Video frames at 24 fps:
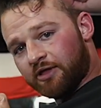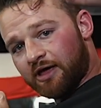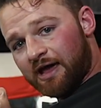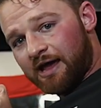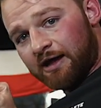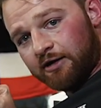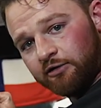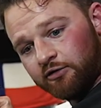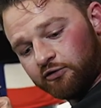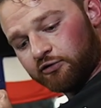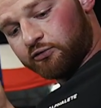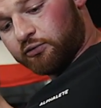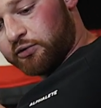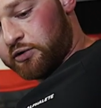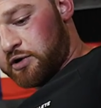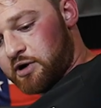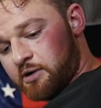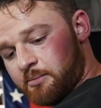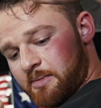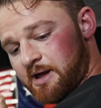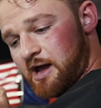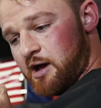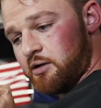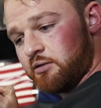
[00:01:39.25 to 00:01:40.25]
handles will
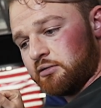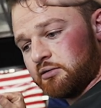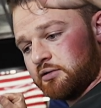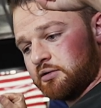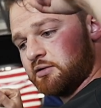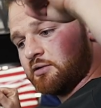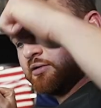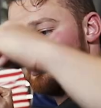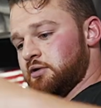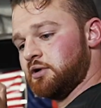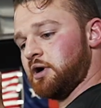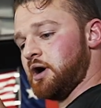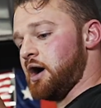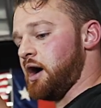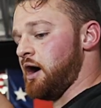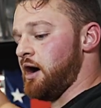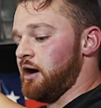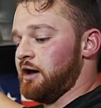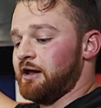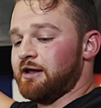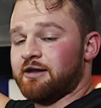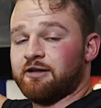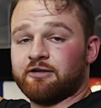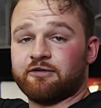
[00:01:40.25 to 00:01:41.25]
come out.
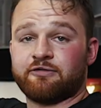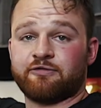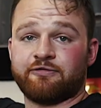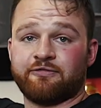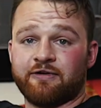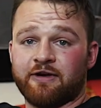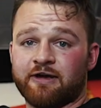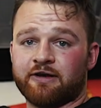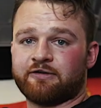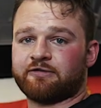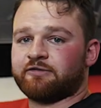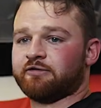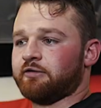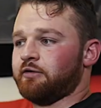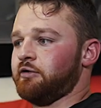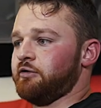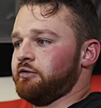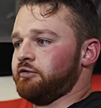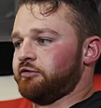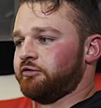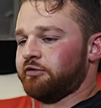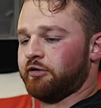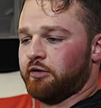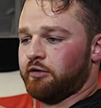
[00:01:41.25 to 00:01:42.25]
It is fixed, so
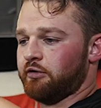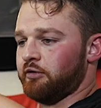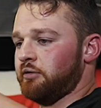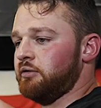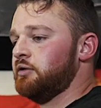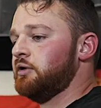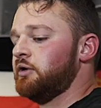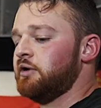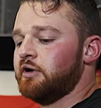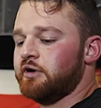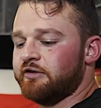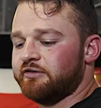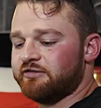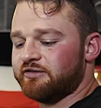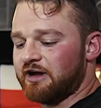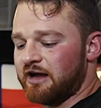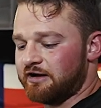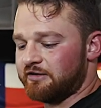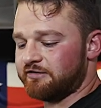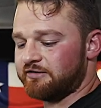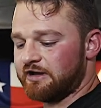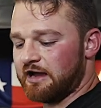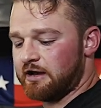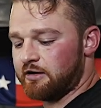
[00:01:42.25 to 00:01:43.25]
there's no side
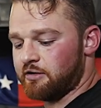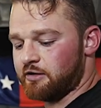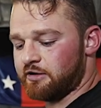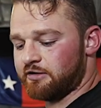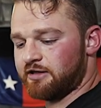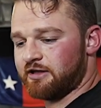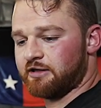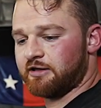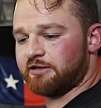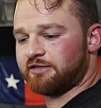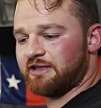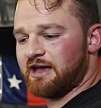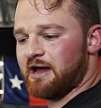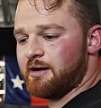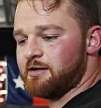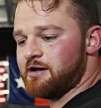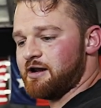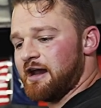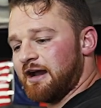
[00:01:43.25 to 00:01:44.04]
to side or anything like that. And it